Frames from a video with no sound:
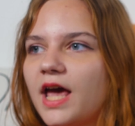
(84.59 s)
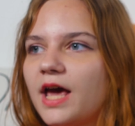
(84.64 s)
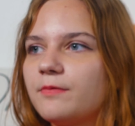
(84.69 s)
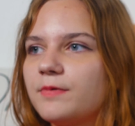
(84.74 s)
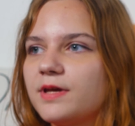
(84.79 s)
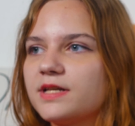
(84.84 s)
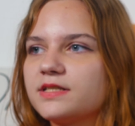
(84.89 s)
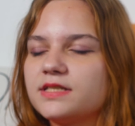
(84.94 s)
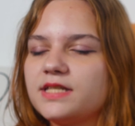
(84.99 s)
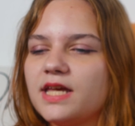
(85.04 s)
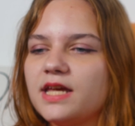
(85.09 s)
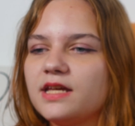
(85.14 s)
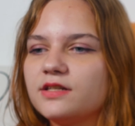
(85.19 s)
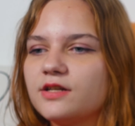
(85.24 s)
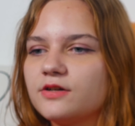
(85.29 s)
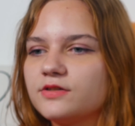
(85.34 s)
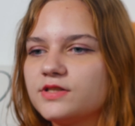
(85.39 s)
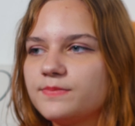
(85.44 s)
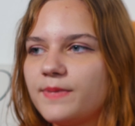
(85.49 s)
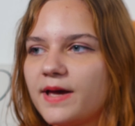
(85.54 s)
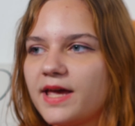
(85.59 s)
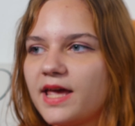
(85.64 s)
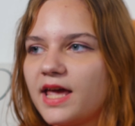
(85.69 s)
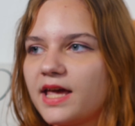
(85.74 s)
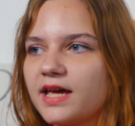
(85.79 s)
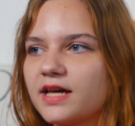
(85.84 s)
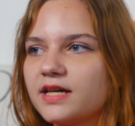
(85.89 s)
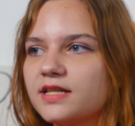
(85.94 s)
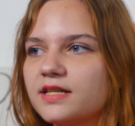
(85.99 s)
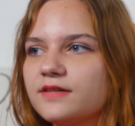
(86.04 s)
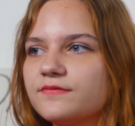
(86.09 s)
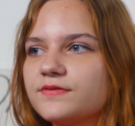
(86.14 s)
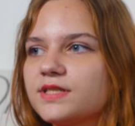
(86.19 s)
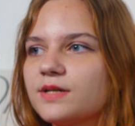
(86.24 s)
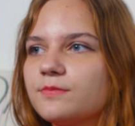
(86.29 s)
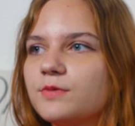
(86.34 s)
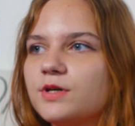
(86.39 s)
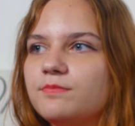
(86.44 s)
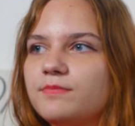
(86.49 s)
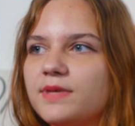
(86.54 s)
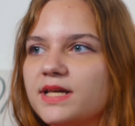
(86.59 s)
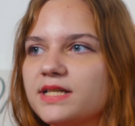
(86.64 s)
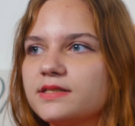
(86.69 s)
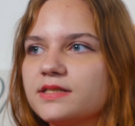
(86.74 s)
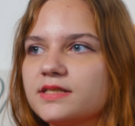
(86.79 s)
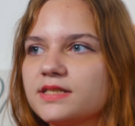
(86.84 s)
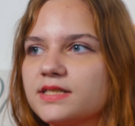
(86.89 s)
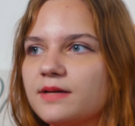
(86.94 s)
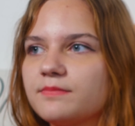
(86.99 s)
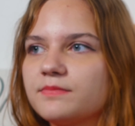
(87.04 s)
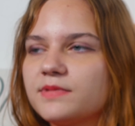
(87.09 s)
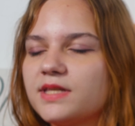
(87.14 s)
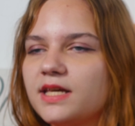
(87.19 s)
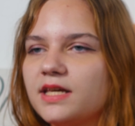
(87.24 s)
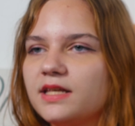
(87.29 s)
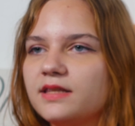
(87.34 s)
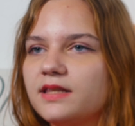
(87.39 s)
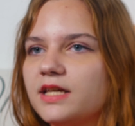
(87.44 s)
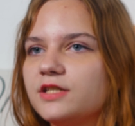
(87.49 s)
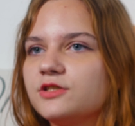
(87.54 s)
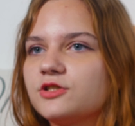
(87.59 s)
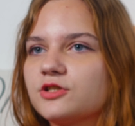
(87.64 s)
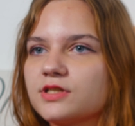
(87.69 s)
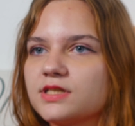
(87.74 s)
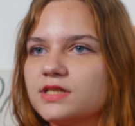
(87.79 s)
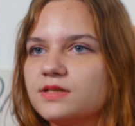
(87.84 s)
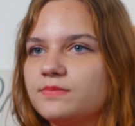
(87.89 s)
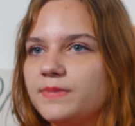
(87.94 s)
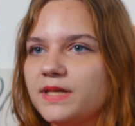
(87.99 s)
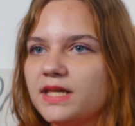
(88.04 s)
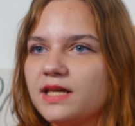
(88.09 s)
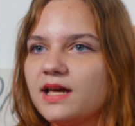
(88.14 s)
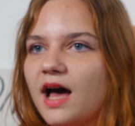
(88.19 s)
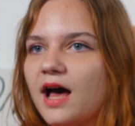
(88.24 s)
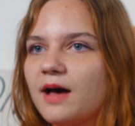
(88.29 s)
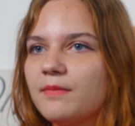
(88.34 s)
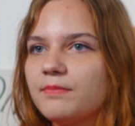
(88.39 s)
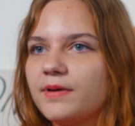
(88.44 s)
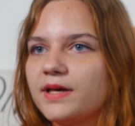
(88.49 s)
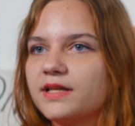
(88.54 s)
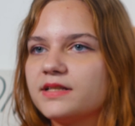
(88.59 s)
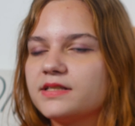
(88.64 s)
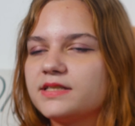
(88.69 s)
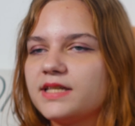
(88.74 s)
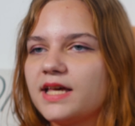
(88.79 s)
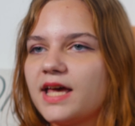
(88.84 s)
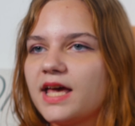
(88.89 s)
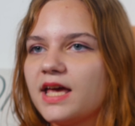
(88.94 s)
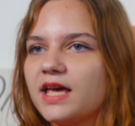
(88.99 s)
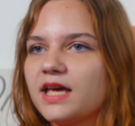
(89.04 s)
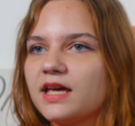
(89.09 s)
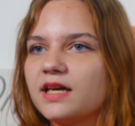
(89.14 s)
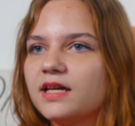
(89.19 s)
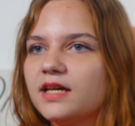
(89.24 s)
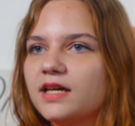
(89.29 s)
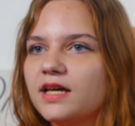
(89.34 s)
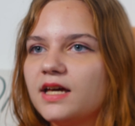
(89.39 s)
and we had to take notes by hand, if someone missed something, they'd just speak up and say,